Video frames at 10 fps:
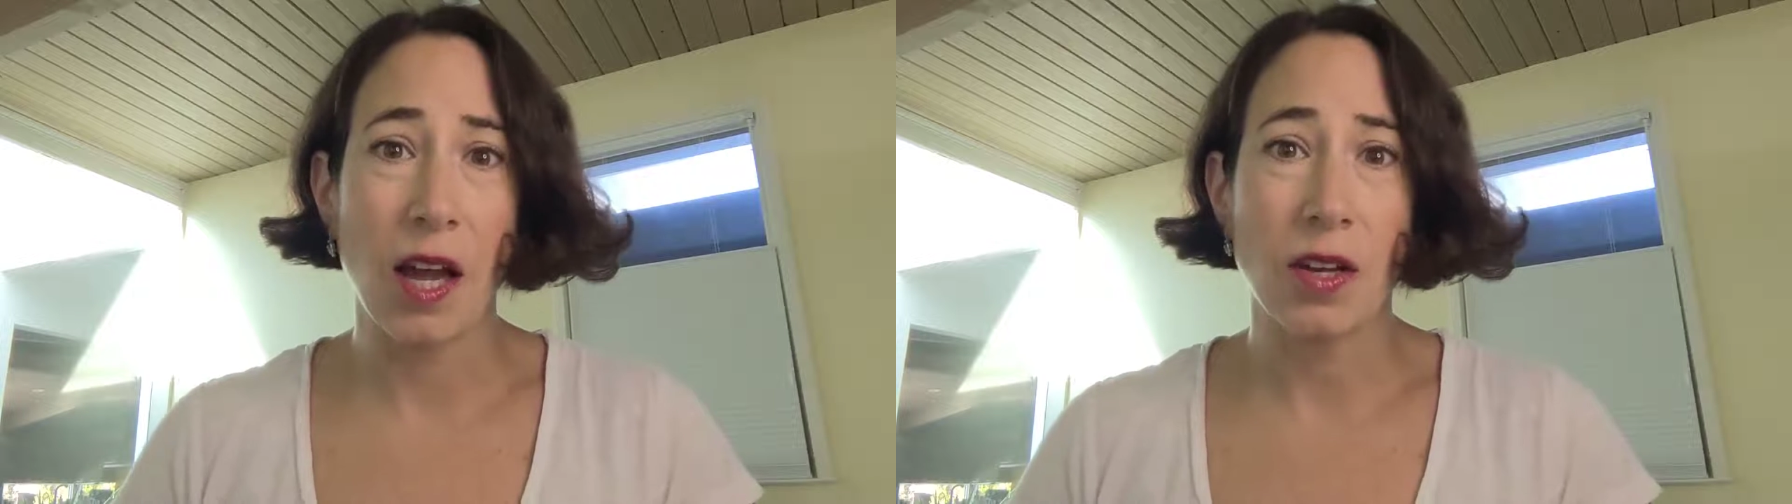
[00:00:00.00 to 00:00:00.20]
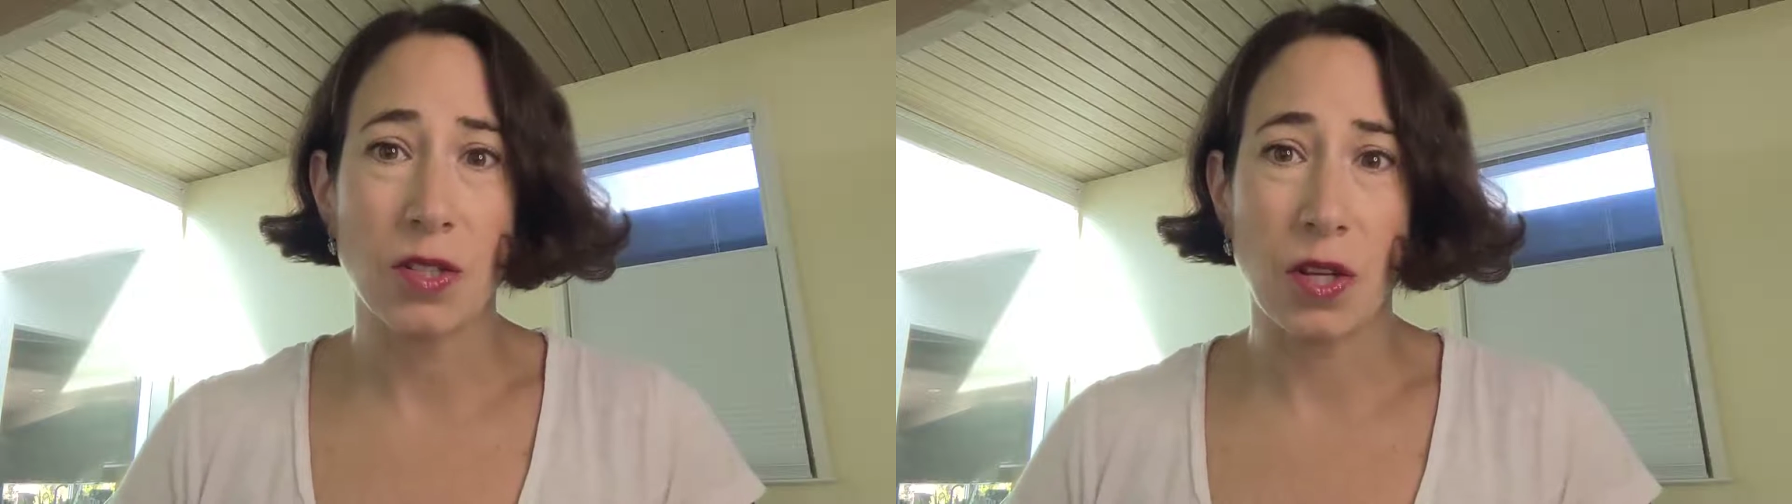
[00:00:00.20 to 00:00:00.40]

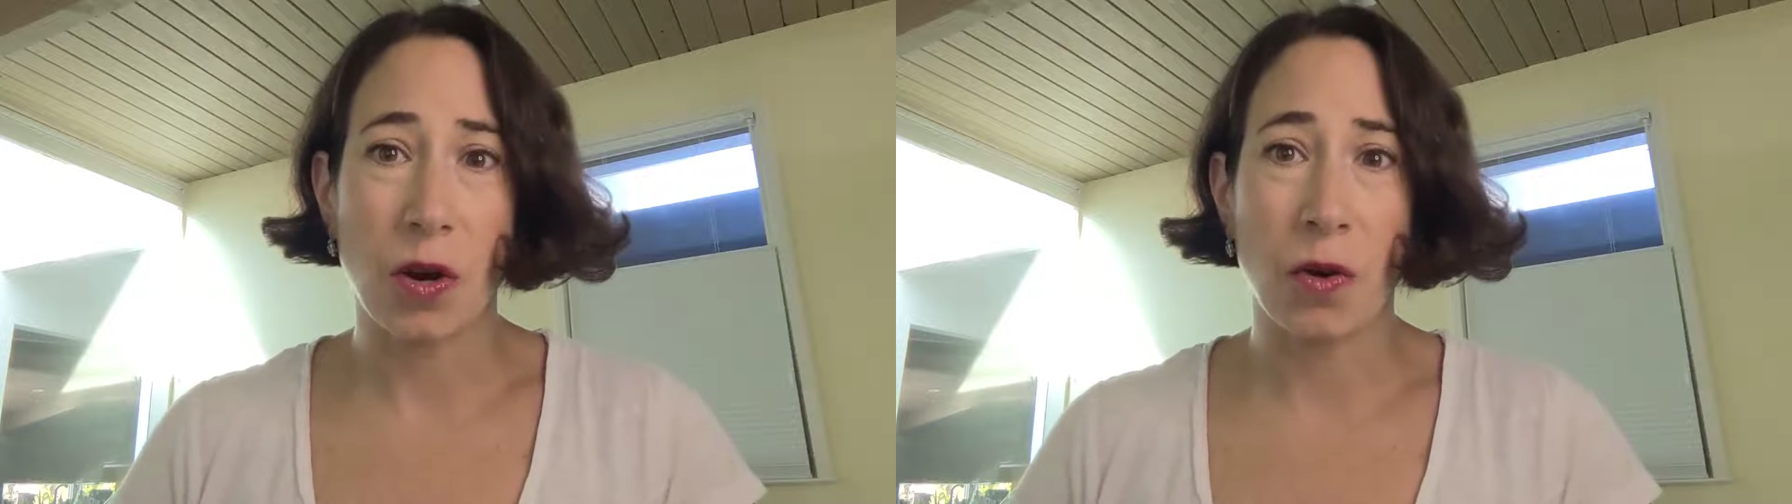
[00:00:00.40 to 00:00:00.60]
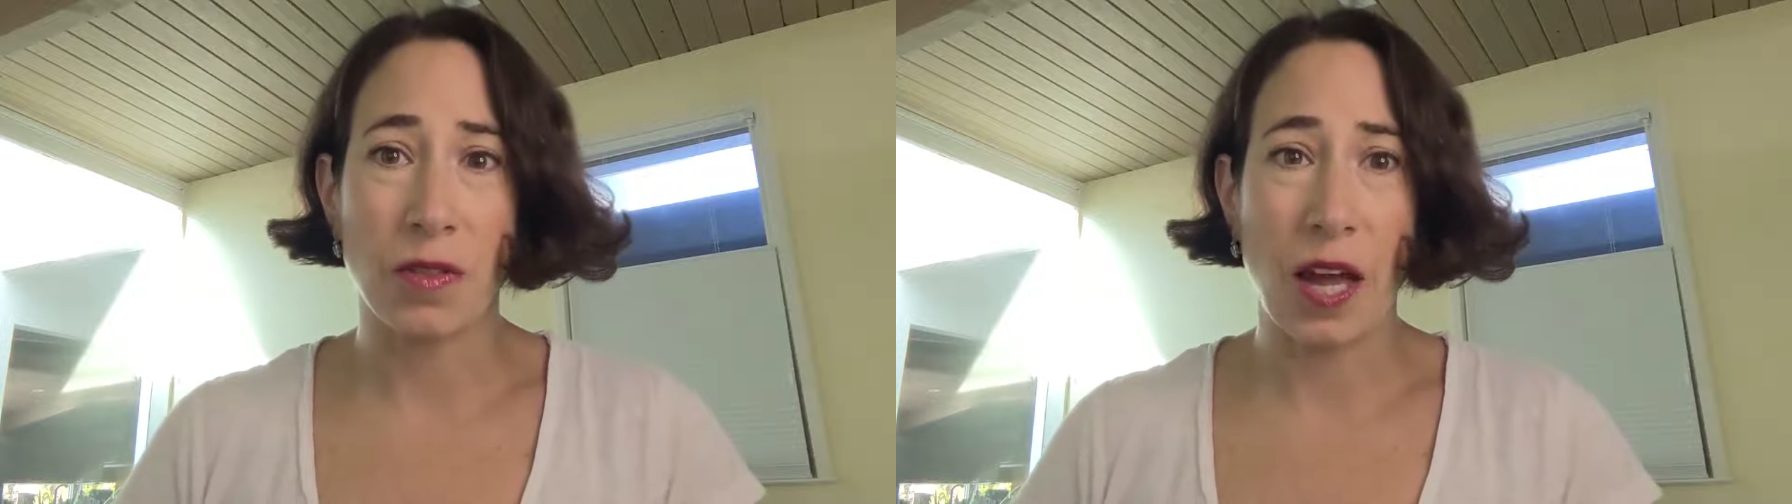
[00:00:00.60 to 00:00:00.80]

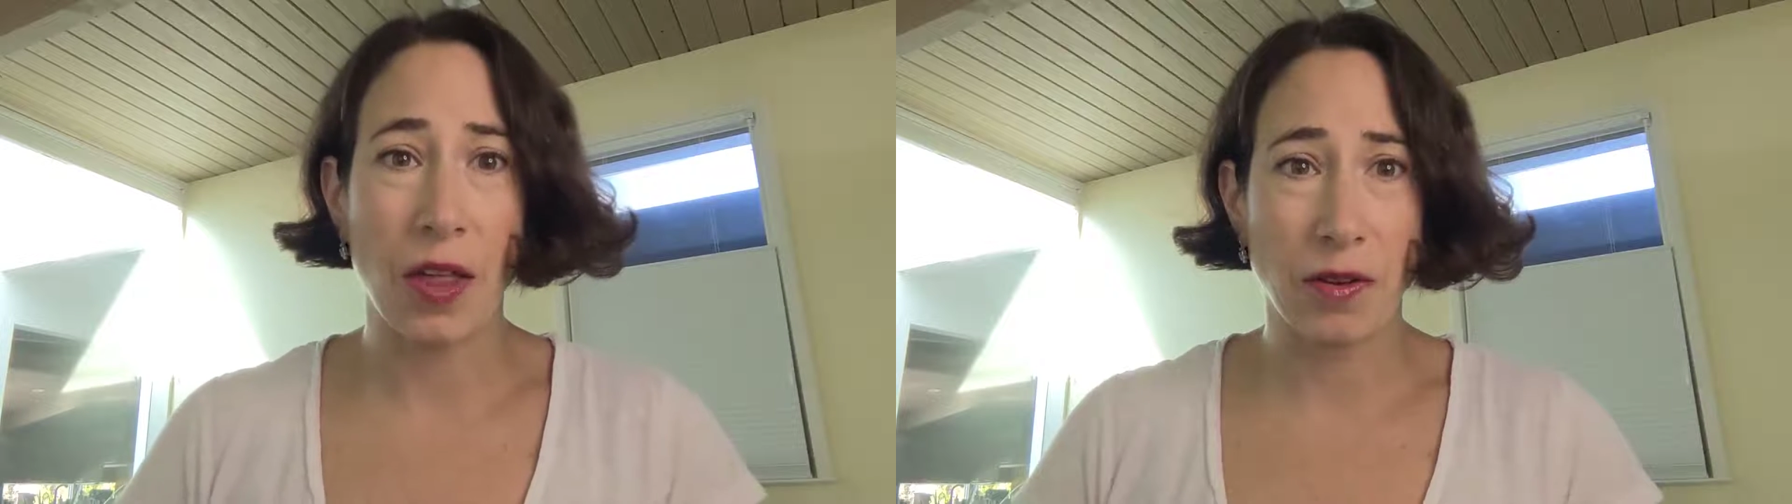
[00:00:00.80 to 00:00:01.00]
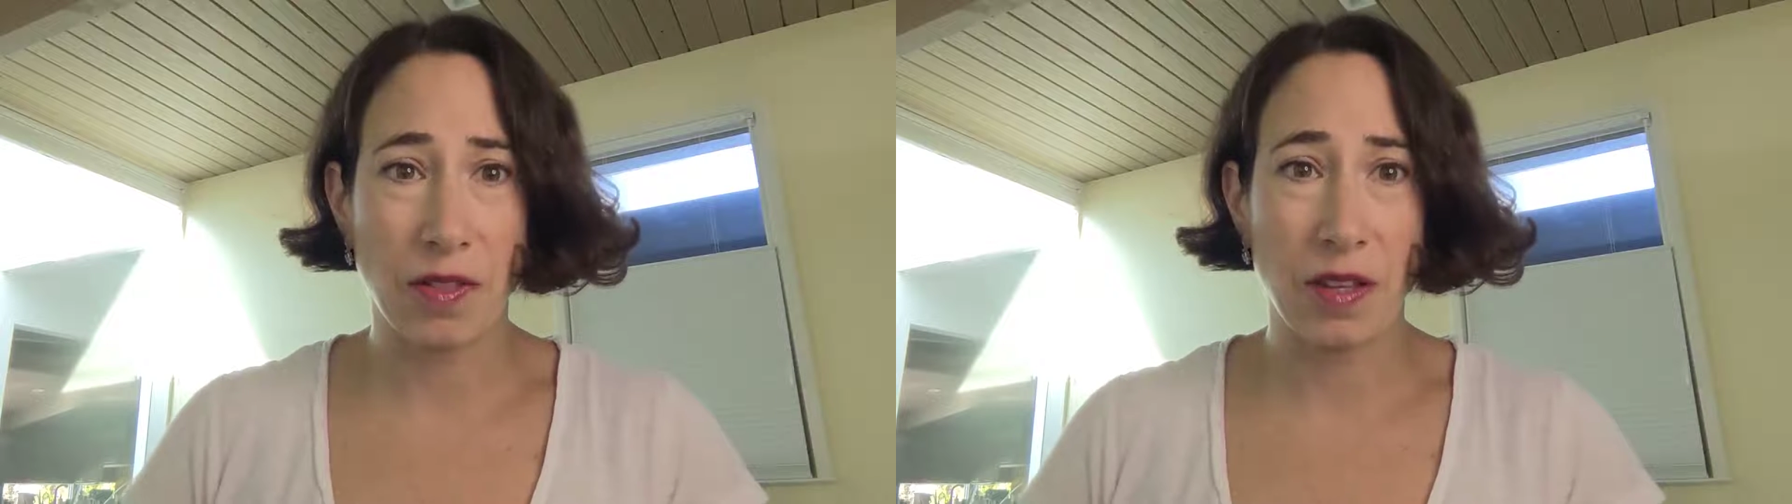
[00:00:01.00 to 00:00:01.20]
So the
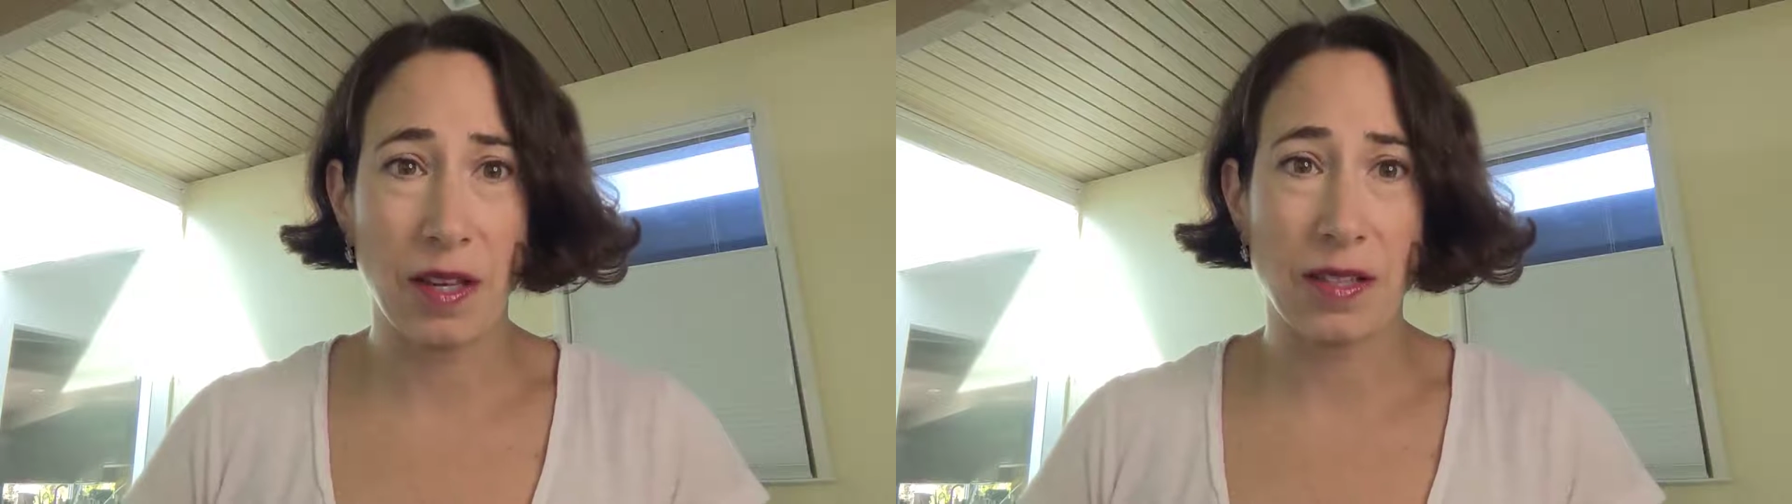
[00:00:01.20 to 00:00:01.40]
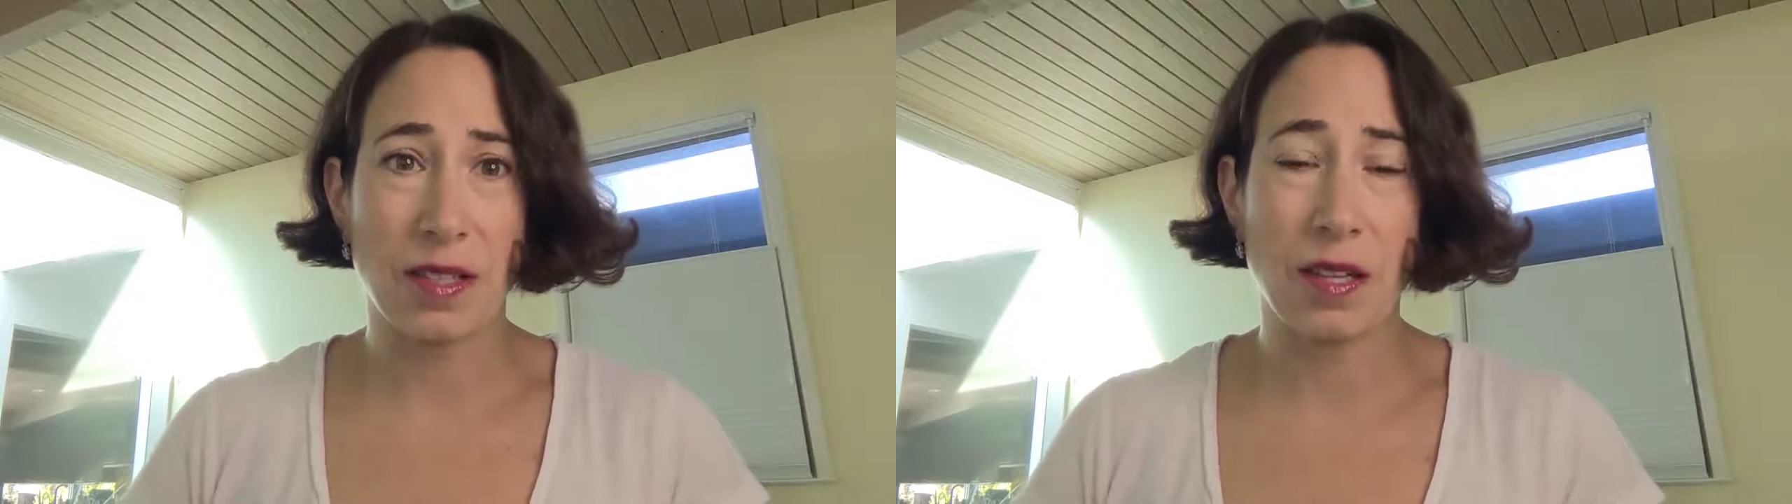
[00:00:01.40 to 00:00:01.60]
other thing
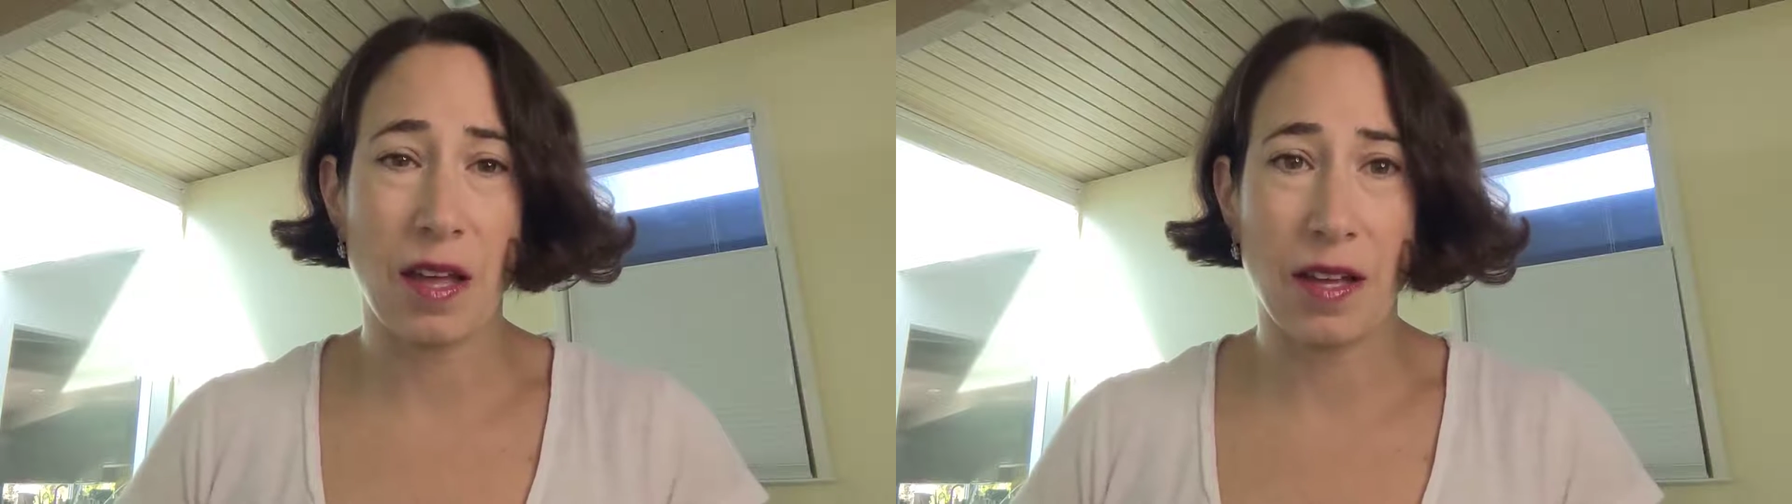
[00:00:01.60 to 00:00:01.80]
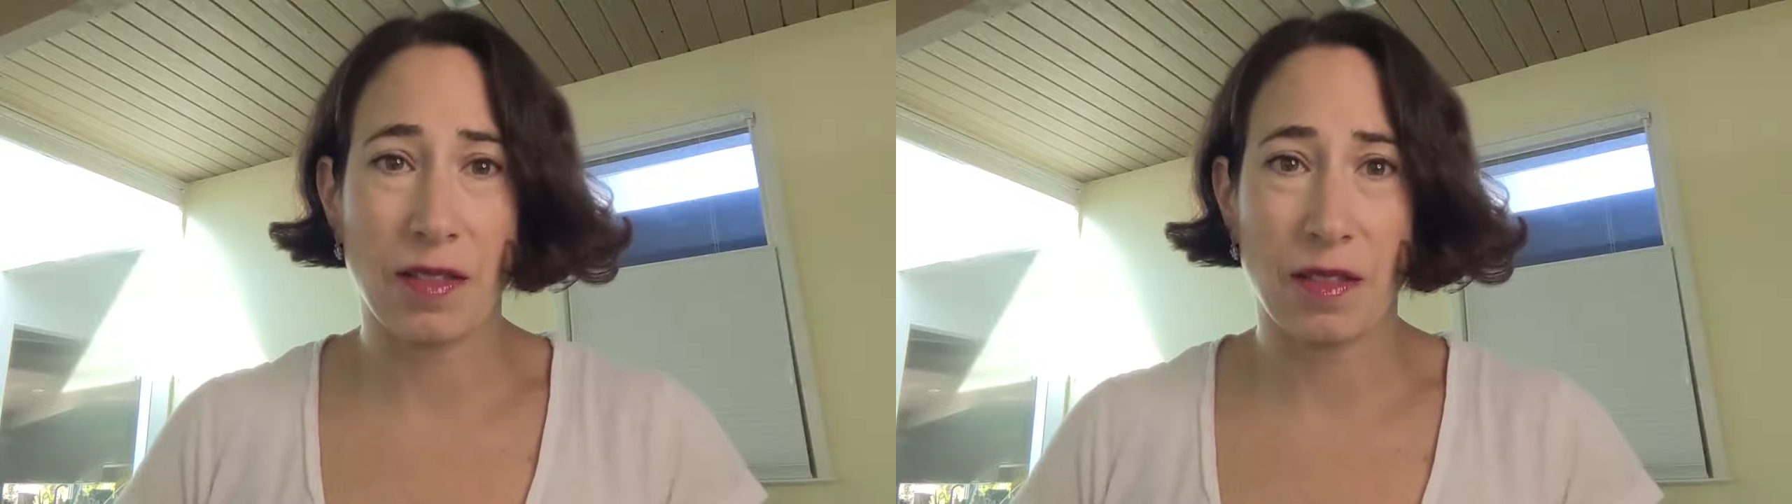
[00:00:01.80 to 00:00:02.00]

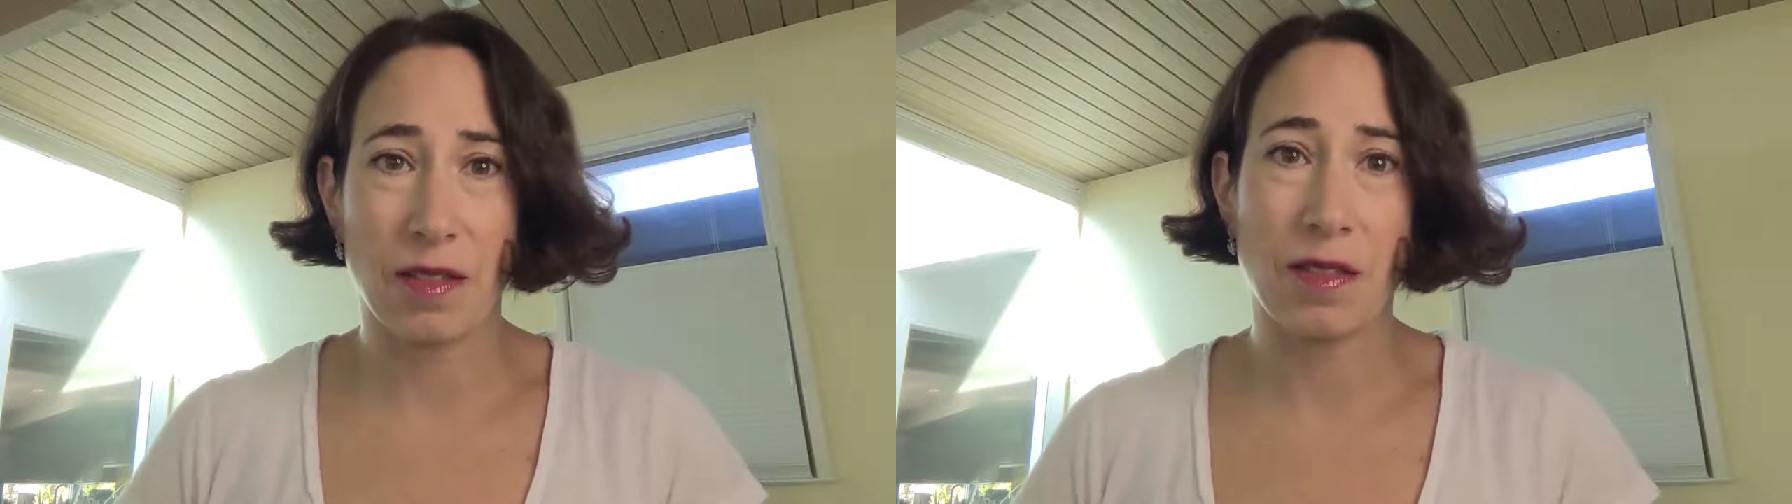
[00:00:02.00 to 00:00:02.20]
that